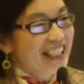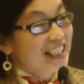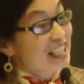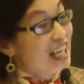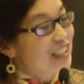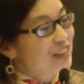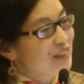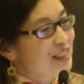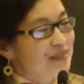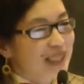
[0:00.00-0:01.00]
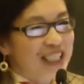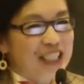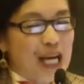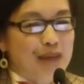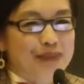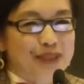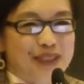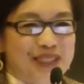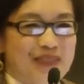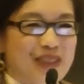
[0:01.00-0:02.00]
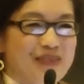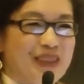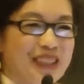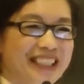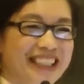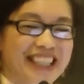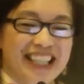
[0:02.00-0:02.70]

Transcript: the title of one of my chapters in my book.